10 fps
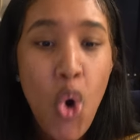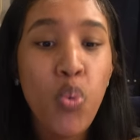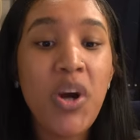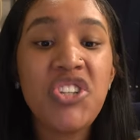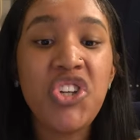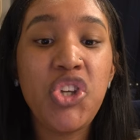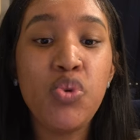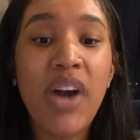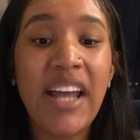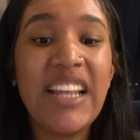What do
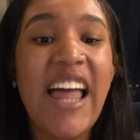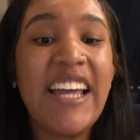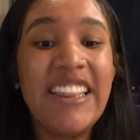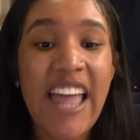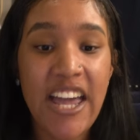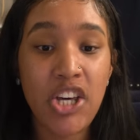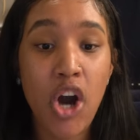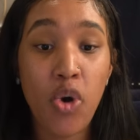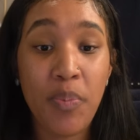you got to like let go?